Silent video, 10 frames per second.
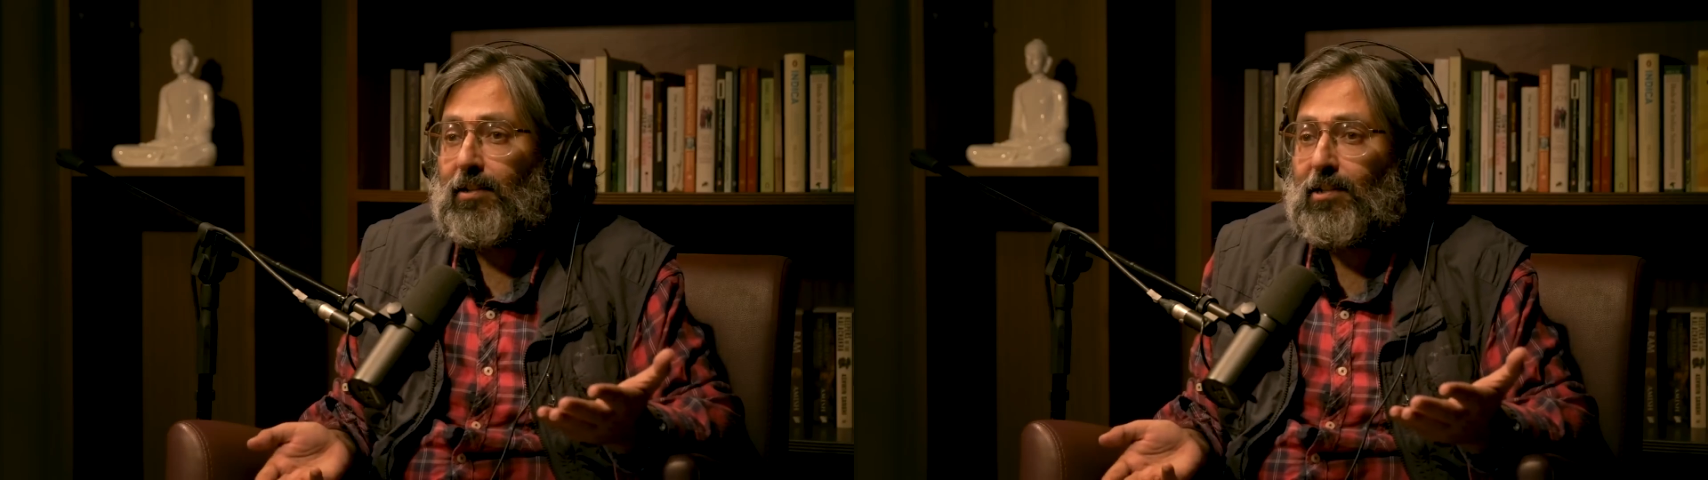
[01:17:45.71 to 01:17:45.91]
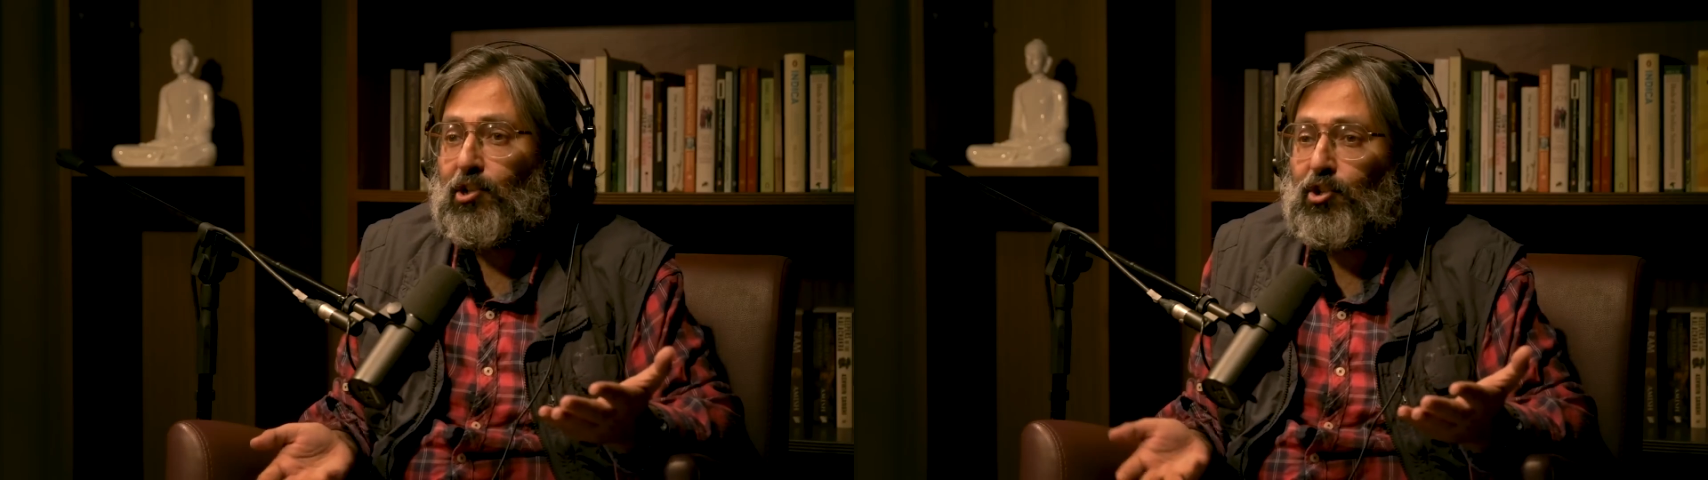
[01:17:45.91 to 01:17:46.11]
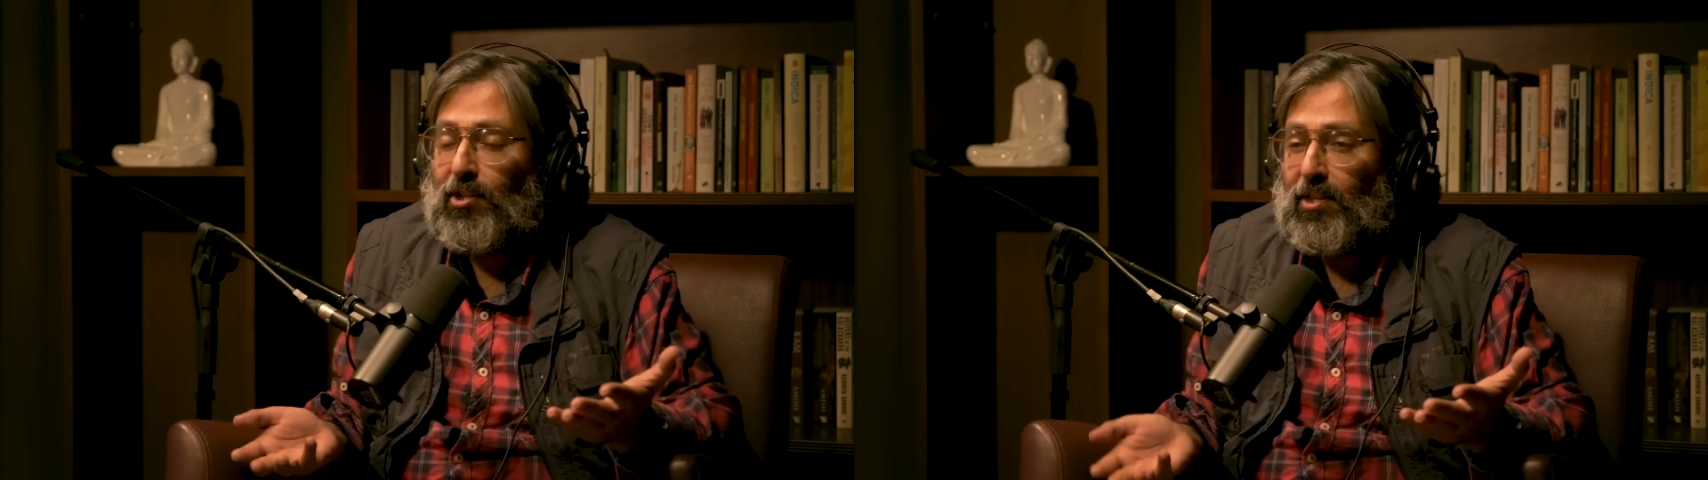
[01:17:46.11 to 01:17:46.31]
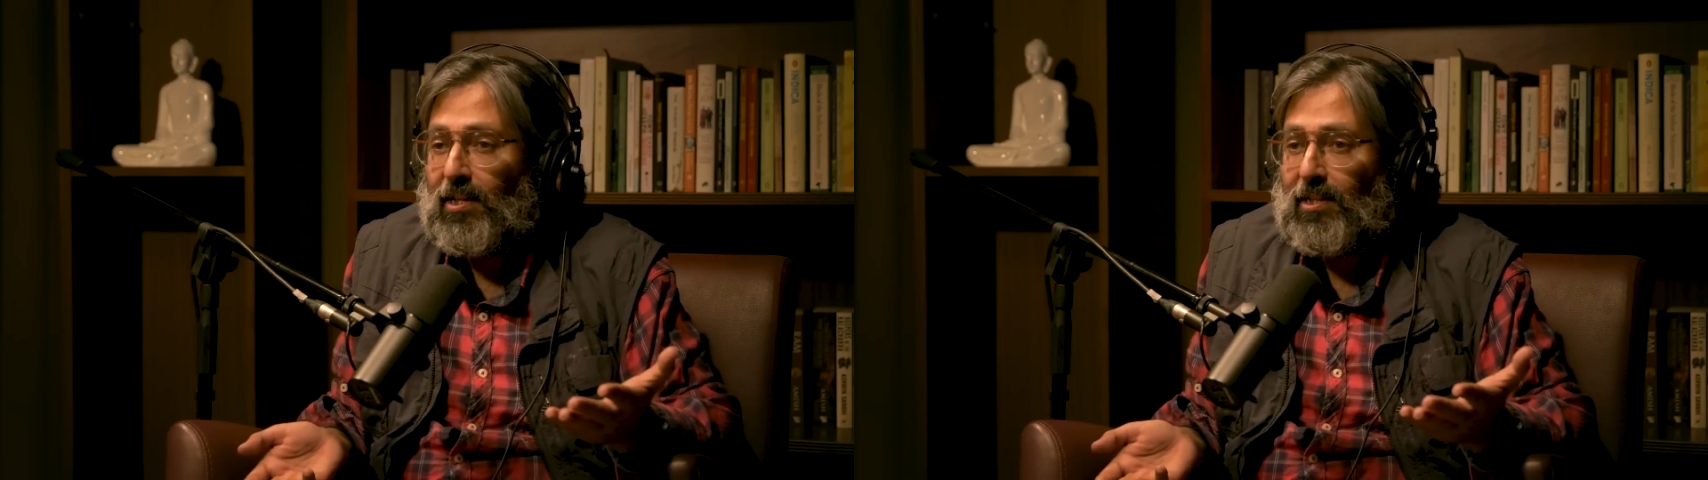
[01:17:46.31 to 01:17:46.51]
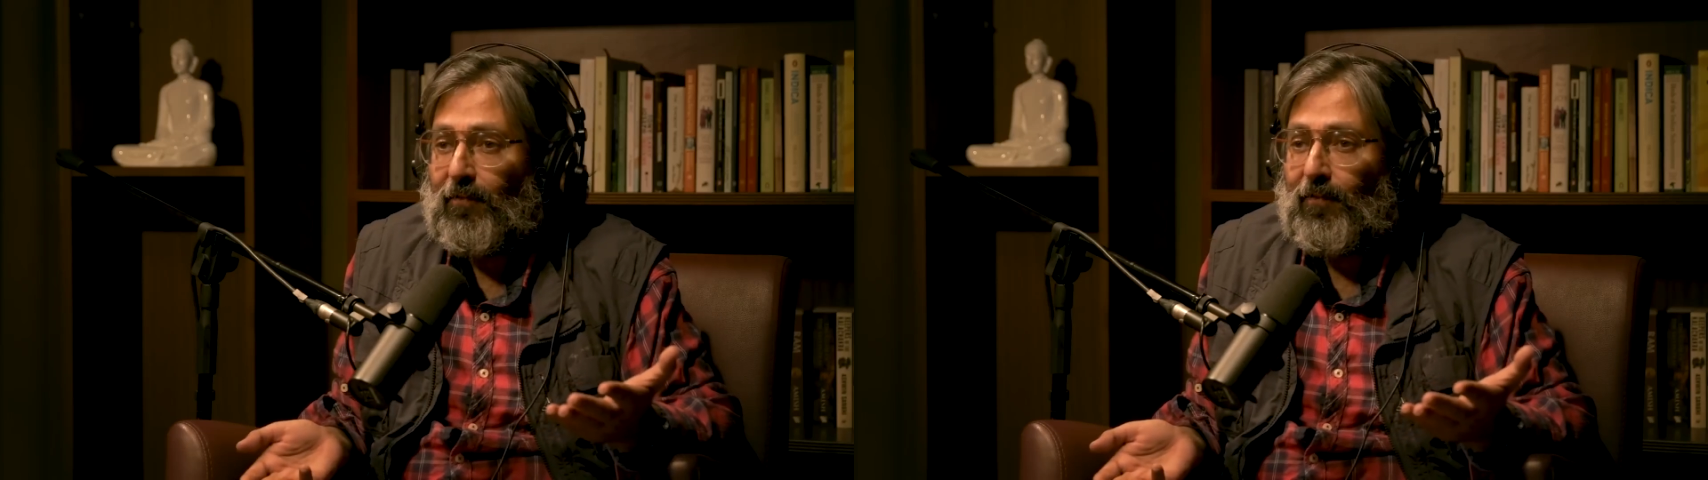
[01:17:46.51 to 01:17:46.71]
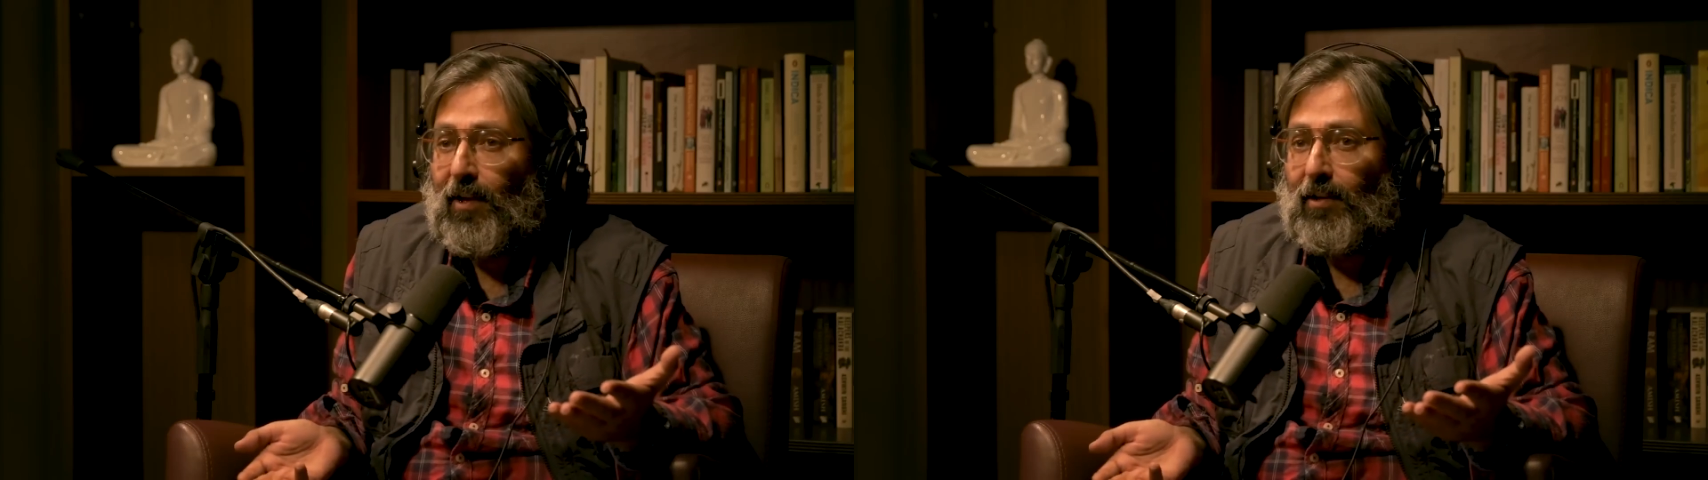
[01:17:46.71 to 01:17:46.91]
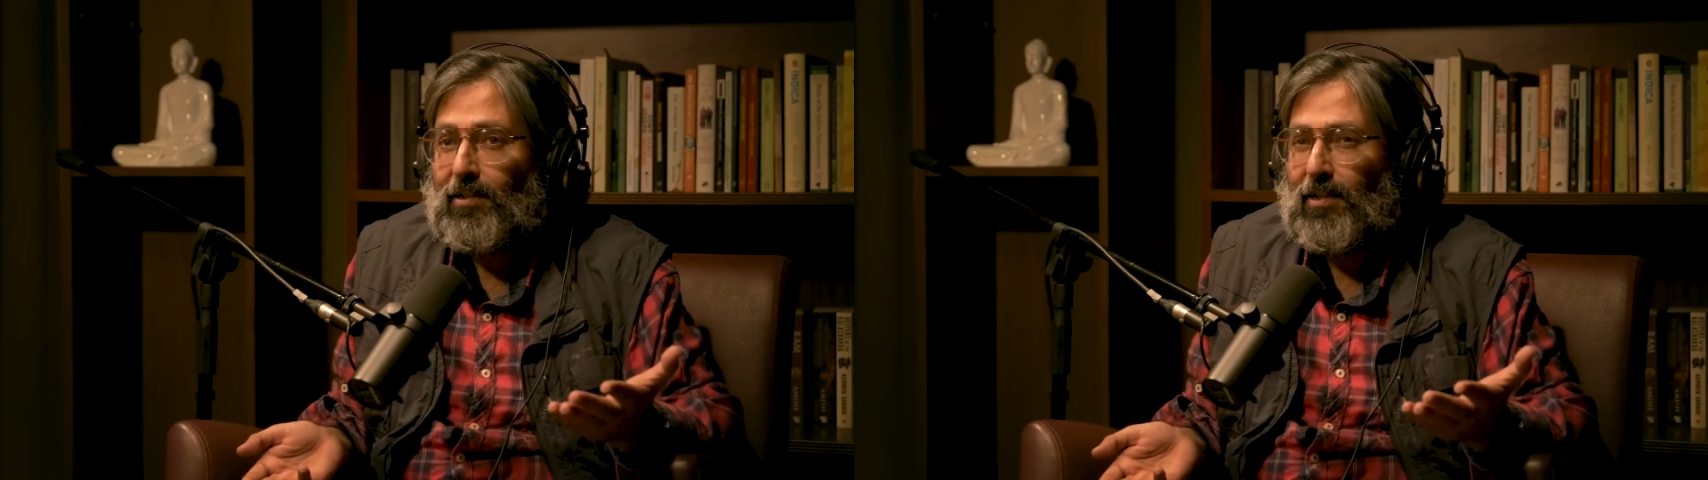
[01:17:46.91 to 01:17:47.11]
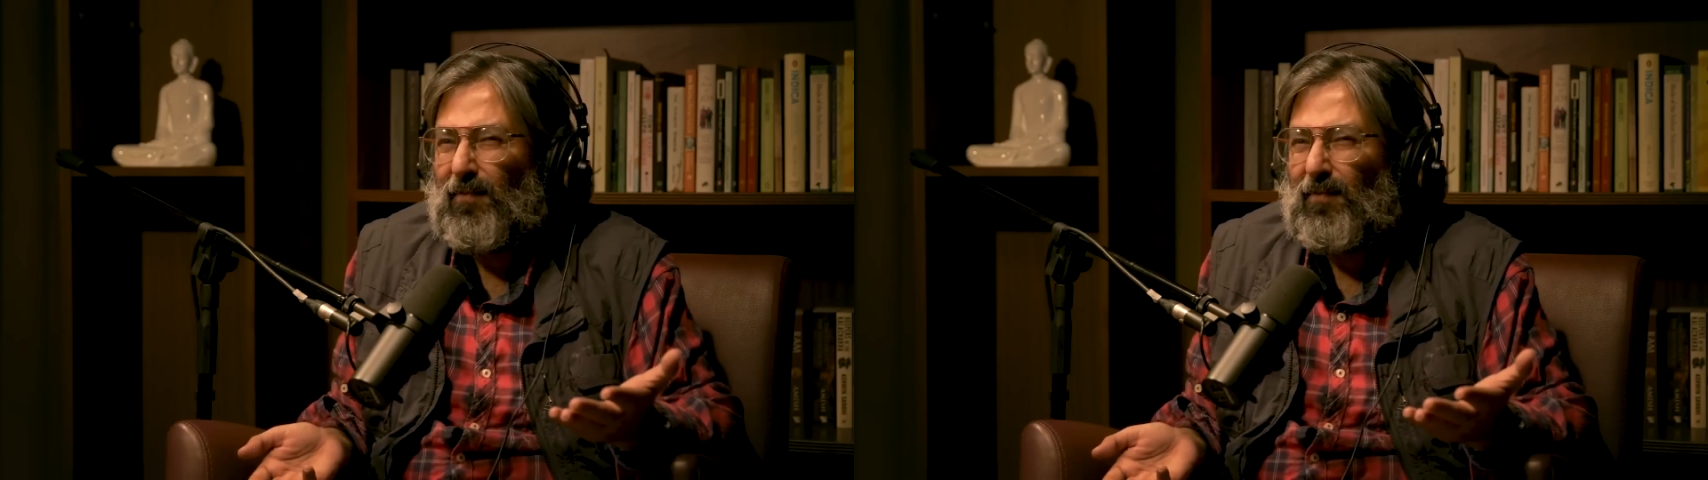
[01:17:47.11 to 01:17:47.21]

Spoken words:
condition that he felt,